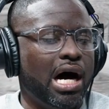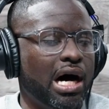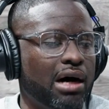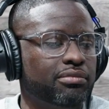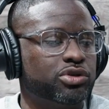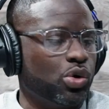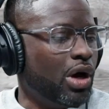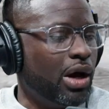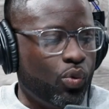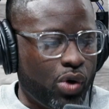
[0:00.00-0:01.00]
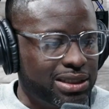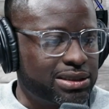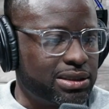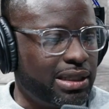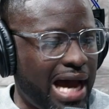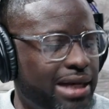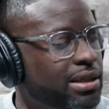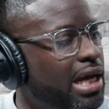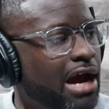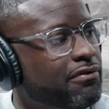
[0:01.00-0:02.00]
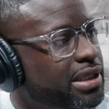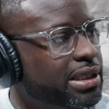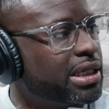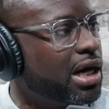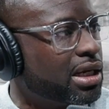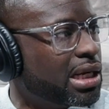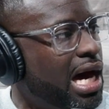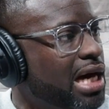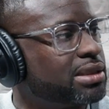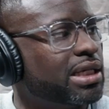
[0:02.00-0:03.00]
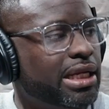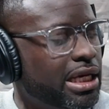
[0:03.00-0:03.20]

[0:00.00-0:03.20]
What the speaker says: Yeah. So once that everything unlocked,